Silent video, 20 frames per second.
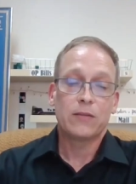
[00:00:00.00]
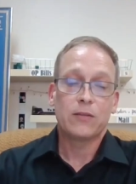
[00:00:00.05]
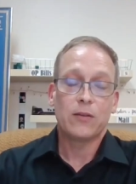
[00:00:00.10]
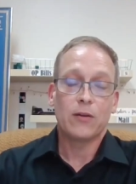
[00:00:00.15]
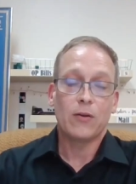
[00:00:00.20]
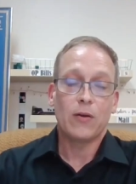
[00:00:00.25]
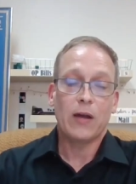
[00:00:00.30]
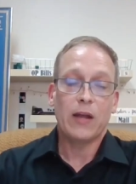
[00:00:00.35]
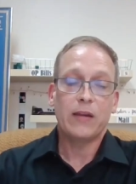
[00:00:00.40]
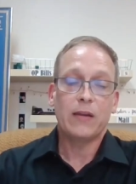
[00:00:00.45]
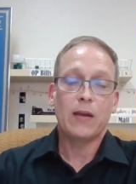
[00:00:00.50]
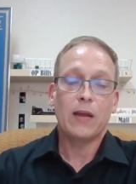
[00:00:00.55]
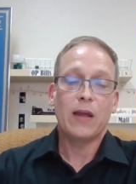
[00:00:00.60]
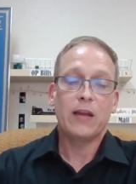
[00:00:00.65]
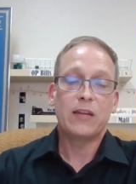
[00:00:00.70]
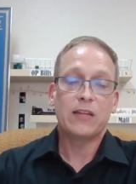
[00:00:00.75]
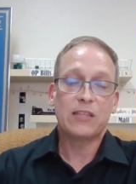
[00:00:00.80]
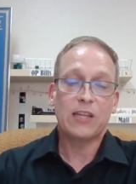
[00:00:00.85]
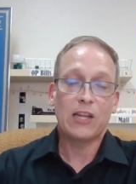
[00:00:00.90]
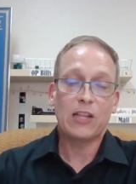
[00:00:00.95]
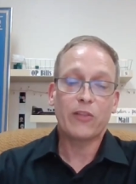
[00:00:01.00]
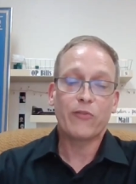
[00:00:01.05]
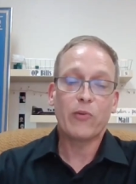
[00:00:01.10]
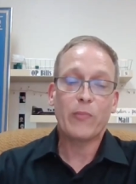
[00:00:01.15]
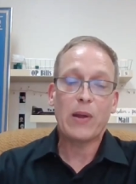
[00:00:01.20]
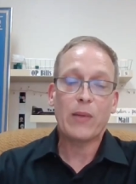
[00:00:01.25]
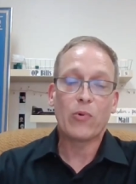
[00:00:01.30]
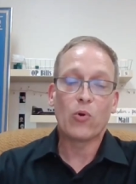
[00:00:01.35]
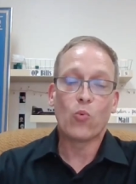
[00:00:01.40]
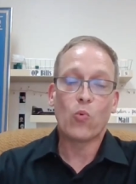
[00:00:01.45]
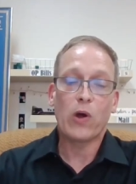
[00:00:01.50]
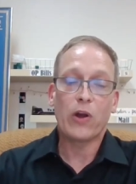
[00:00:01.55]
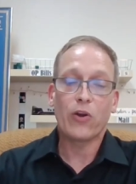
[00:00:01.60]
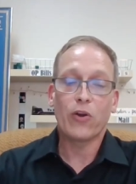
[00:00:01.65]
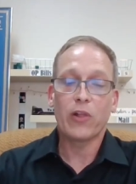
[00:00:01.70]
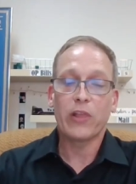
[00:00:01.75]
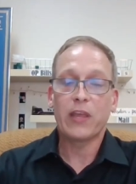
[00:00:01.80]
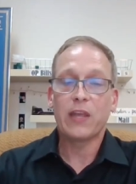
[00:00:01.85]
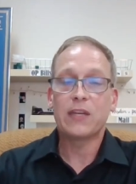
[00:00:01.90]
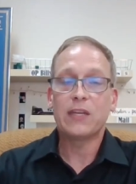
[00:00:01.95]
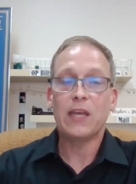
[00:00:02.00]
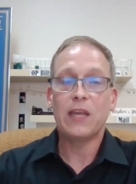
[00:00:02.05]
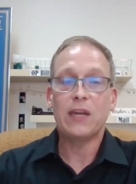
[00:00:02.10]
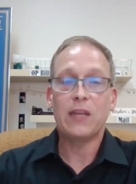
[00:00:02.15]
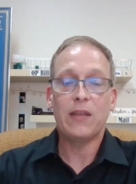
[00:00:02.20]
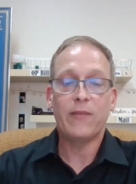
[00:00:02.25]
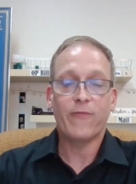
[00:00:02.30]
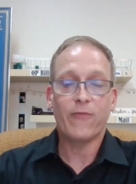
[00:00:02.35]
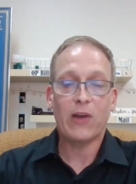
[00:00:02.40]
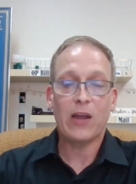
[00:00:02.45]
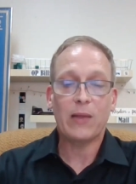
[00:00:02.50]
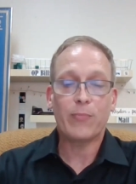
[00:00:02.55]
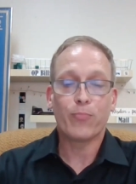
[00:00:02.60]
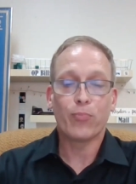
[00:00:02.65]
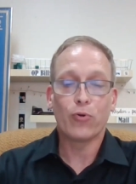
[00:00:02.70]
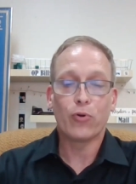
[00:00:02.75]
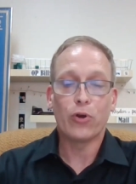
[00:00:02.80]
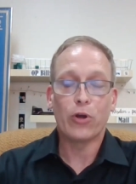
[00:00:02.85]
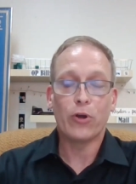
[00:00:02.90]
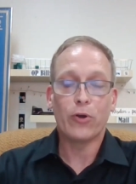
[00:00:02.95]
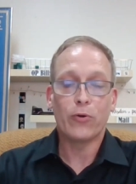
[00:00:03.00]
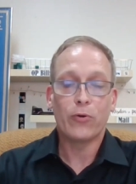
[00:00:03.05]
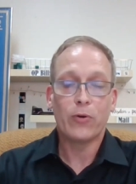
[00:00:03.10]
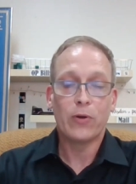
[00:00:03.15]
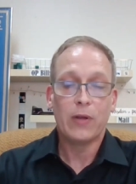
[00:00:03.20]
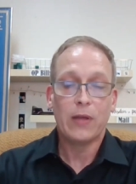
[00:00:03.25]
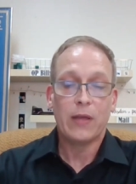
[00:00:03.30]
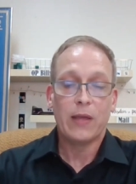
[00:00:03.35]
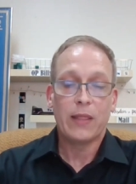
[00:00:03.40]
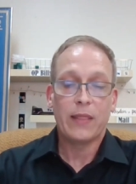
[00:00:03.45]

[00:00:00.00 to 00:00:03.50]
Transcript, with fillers: So I, I distinctly remember one early attendee, Frank Bruno,